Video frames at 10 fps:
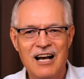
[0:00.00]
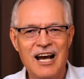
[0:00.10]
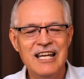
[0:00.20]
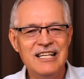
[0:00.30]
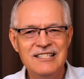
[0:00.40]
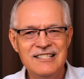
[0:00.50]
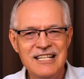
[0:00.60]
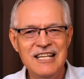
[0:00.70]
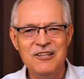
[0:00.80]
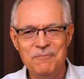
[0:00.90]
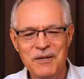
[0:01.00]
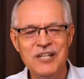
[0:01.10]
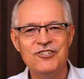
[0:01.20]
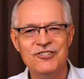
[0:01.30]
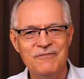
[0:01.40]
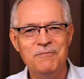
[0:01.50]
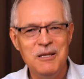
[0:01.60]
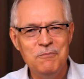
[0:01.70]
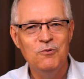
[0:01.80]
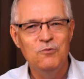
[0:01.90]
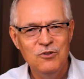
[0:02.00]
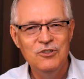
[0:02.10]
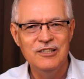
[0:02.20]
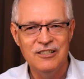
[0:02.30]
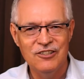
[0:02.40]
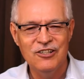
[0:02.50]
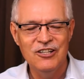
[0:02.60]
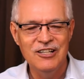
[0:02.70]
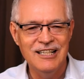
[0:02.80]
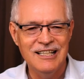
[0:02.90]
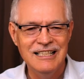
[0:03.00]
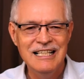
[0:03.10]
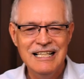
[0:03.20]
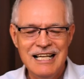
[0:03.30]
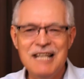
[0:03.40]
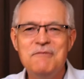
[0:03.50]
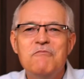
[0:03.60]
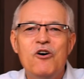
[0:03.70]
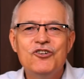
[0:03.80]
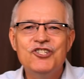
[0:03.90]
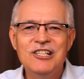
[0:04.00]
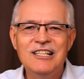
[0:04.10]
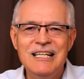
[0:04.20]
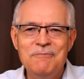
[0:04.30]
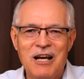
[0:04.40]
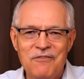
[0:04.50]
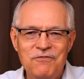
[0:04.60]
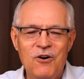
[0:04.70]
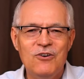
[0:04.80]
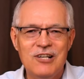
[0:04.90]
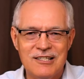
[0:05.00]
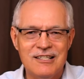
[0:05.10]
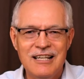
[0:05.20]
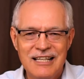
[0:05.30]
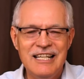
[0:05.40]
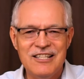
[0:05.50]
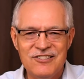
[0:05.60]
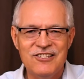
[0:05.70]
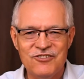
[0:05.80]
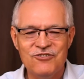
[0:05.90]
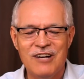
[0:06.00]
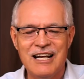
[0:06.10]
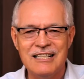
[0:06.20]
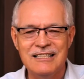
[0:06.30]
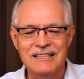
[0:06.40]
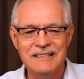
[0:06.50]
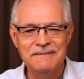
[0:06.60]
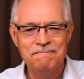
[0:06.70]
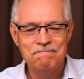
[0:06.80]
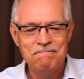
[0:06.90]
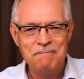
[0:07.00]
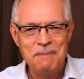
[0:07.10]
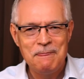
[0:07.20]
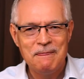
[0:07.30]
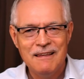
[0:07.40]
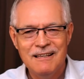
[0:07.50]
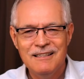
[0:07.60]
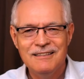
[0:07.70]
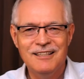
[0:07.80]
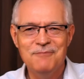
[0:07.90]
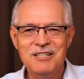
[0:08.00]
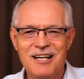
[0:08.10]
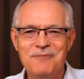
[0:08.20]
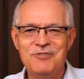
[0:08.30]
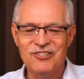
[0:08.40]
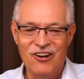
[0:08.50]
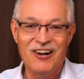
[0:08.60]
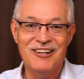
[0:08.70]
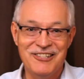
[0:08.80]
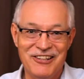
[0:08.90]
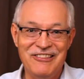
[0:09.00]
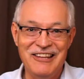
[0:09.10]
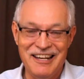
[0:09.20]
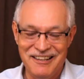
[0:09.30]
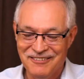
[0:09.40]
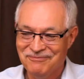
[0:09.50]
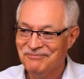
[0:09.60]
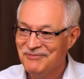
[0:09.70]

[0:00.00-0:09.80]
I see the pictures of people wounded and hurting, and emotionally my focus gets distracted. Sometimes it's hard to think.